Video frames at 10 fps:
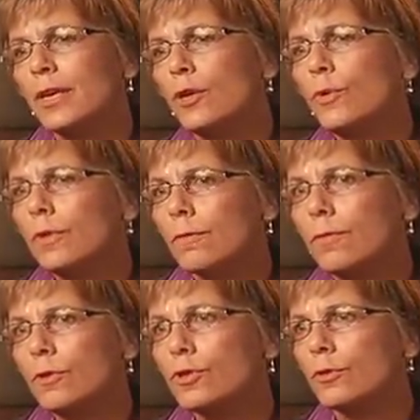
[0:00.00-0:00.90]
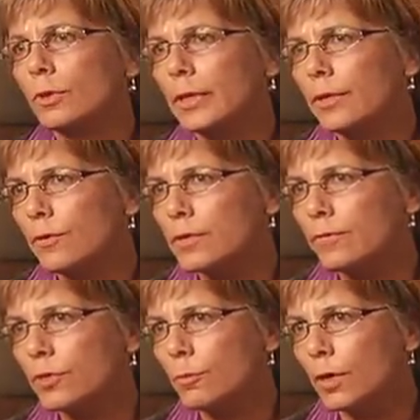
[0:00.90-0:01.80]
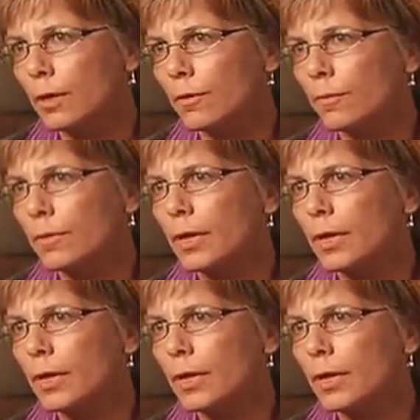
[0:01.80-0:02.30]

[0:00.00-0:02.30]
who are the future leaders of tomorrow,